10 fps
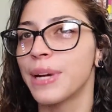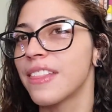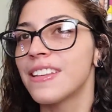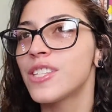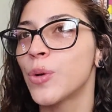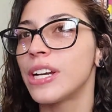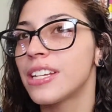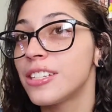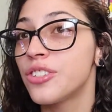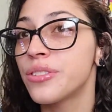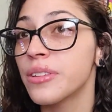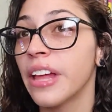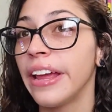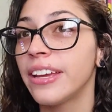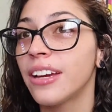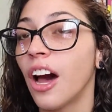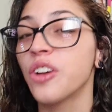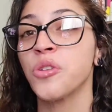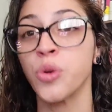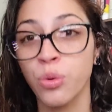But in this one, he's like
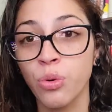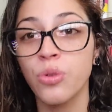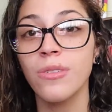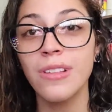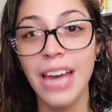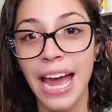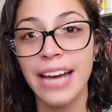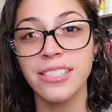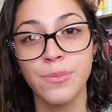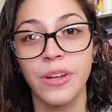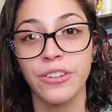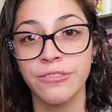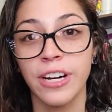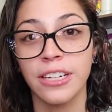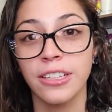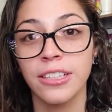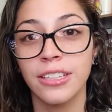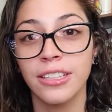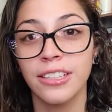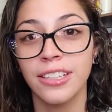a cruel ass motherfucker.